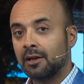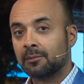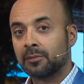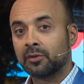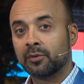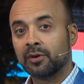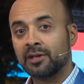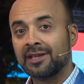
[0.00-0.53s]

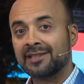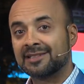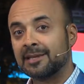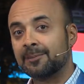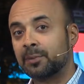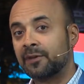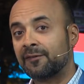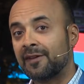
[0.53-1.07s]
but really
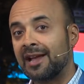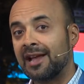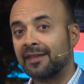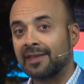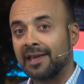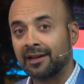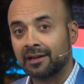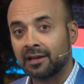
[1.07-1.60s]
simplifying
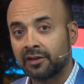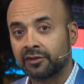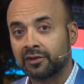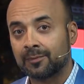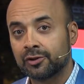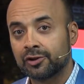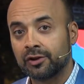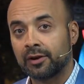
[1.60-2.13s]
that
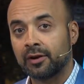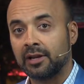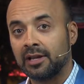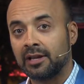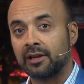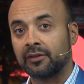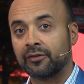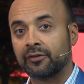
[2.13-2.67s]
customer
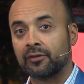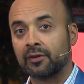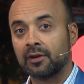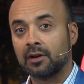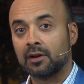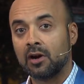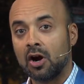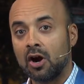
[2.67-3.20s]
journey is
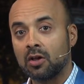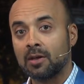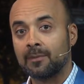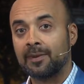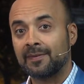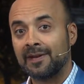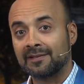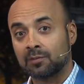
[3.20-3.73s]
all
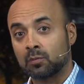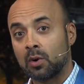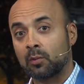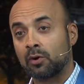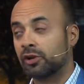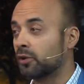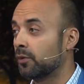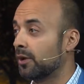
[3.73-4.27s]
about, that's what
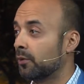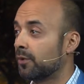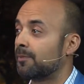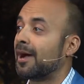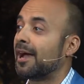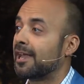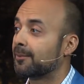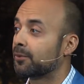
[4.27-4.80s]
we're doing with
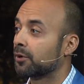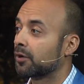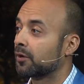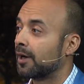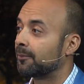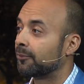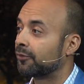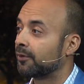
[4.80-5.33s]
buying
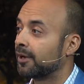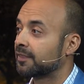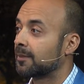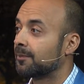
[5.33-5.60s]
programs, right?